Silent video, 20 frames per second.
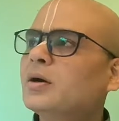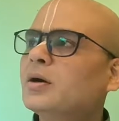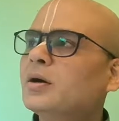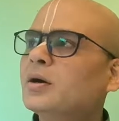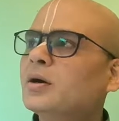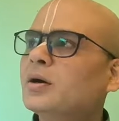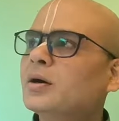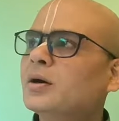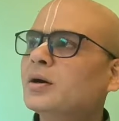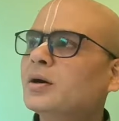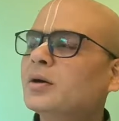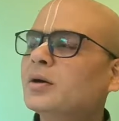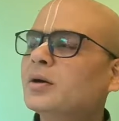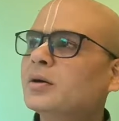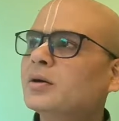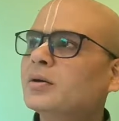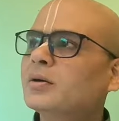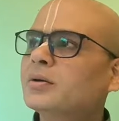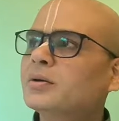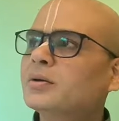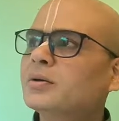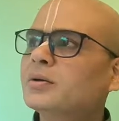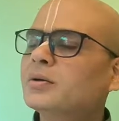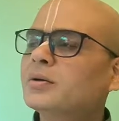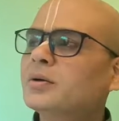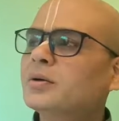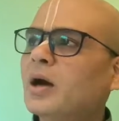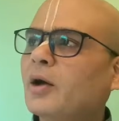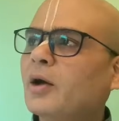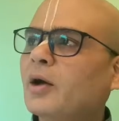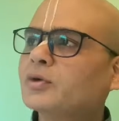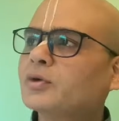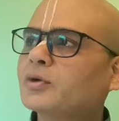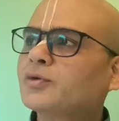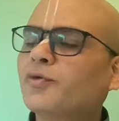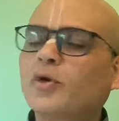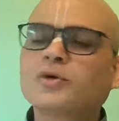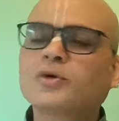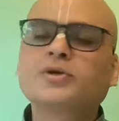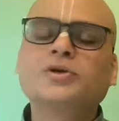I
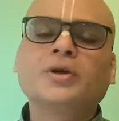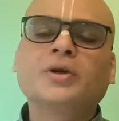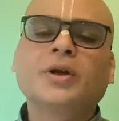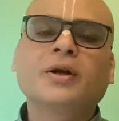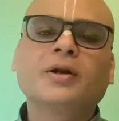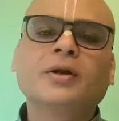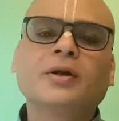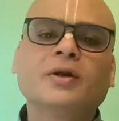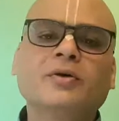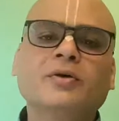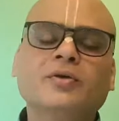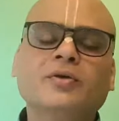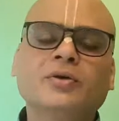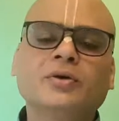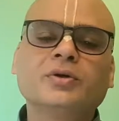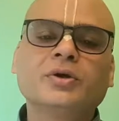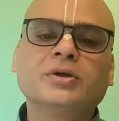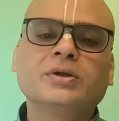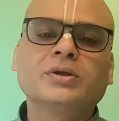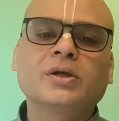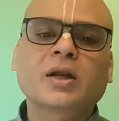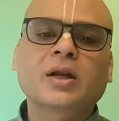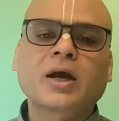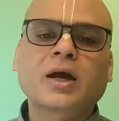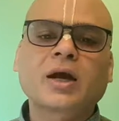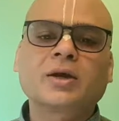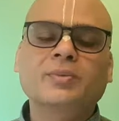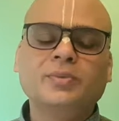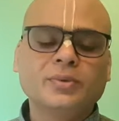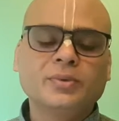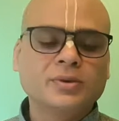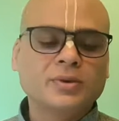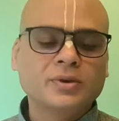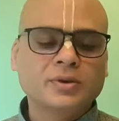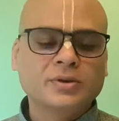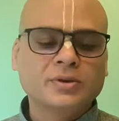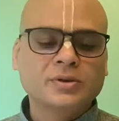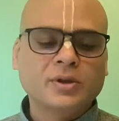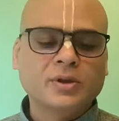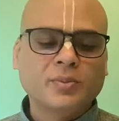was fortunate enough to describe
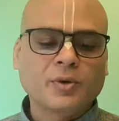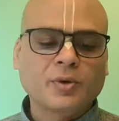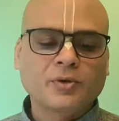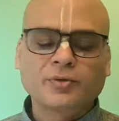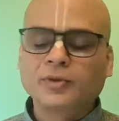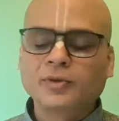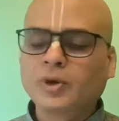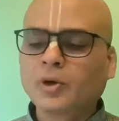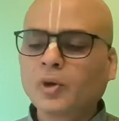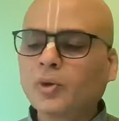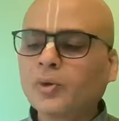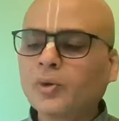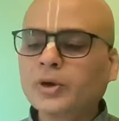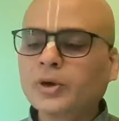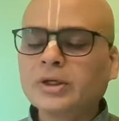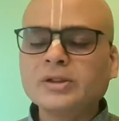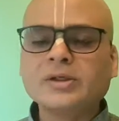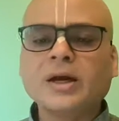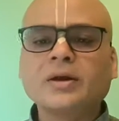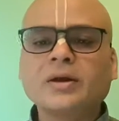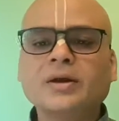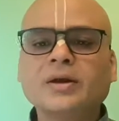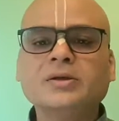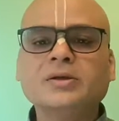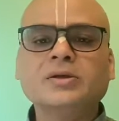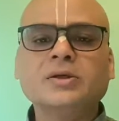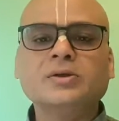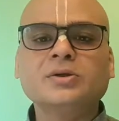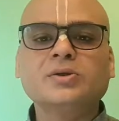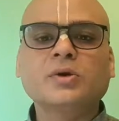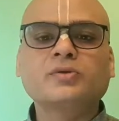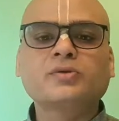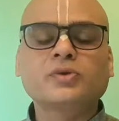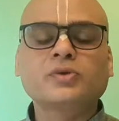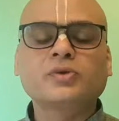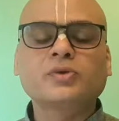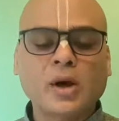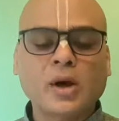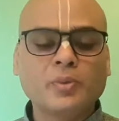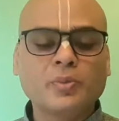some of the glories and teachings of
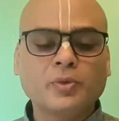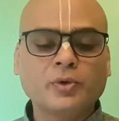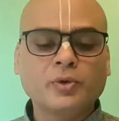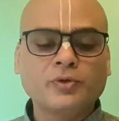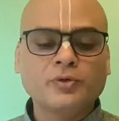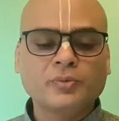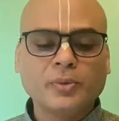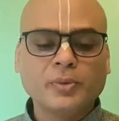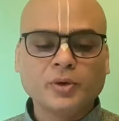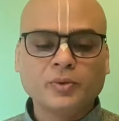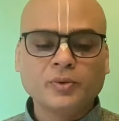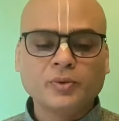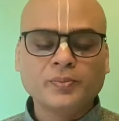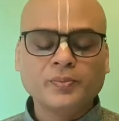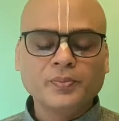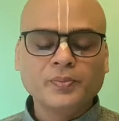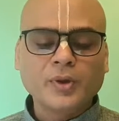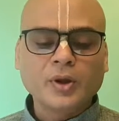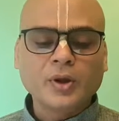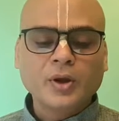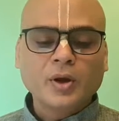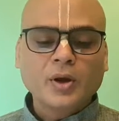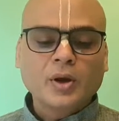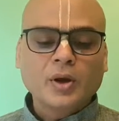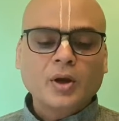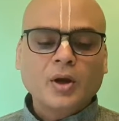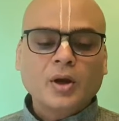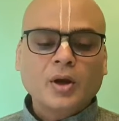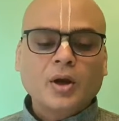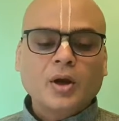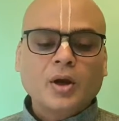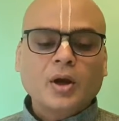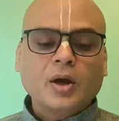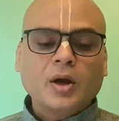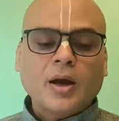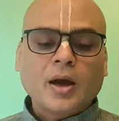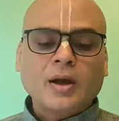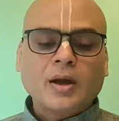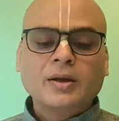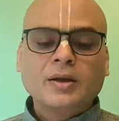Swayambhuv Manu.
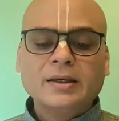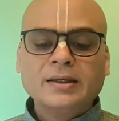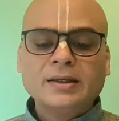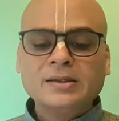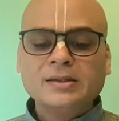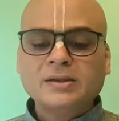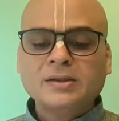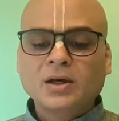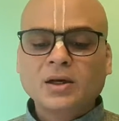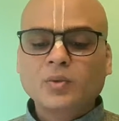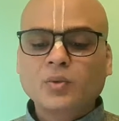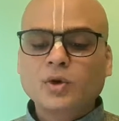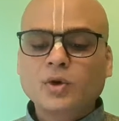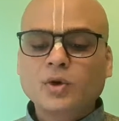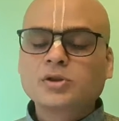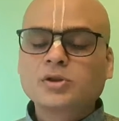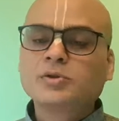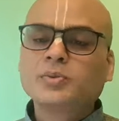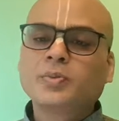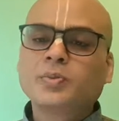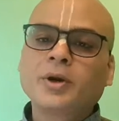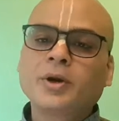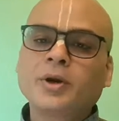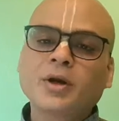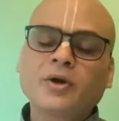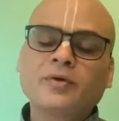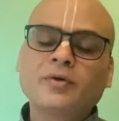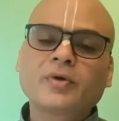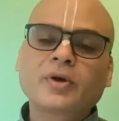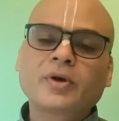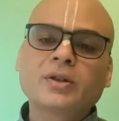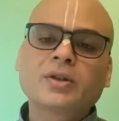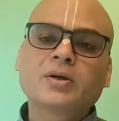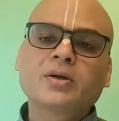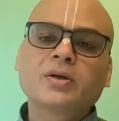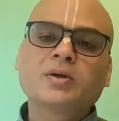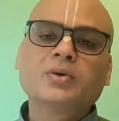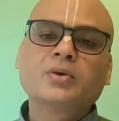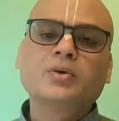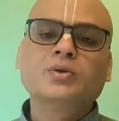And his son was Priyavrat,
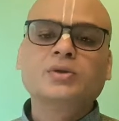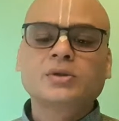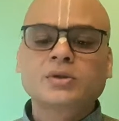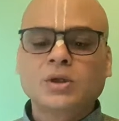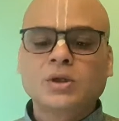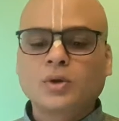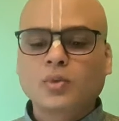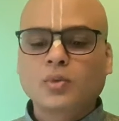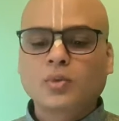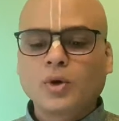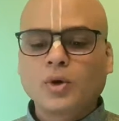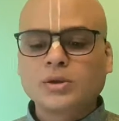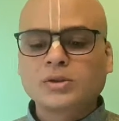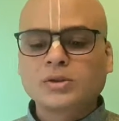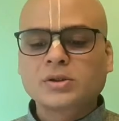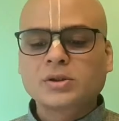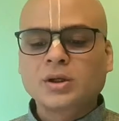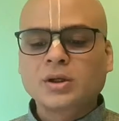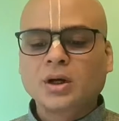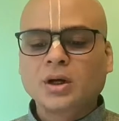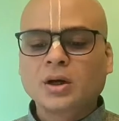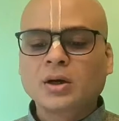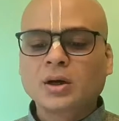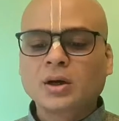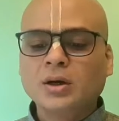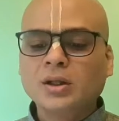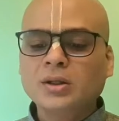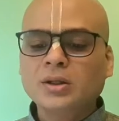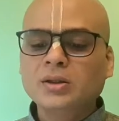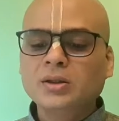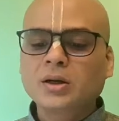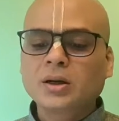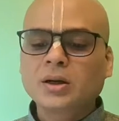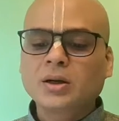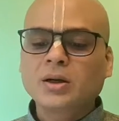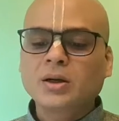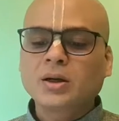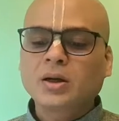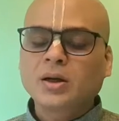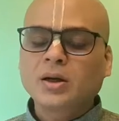whose son was
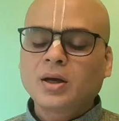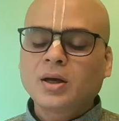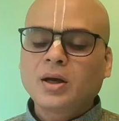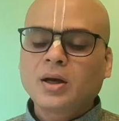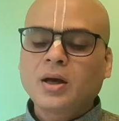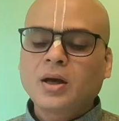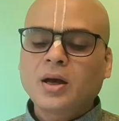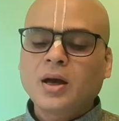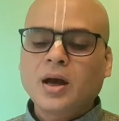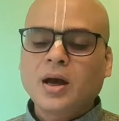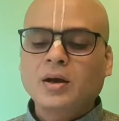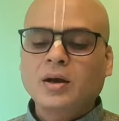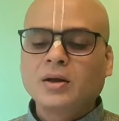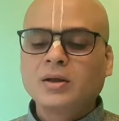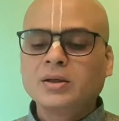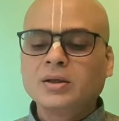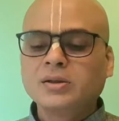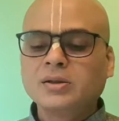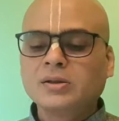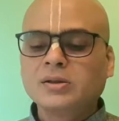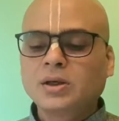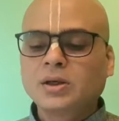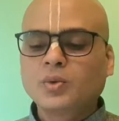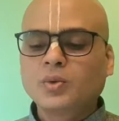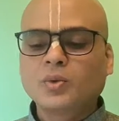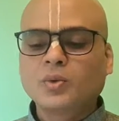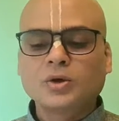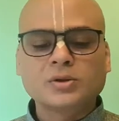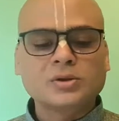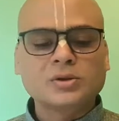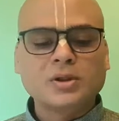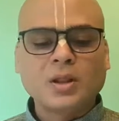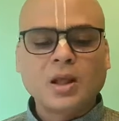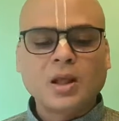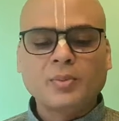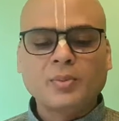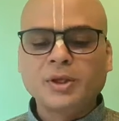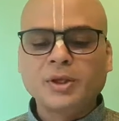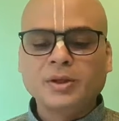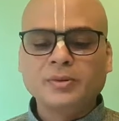Agnidhra, and his son was
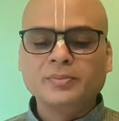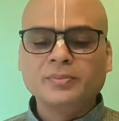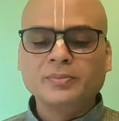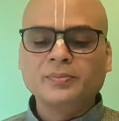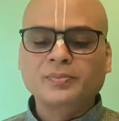Nabhi.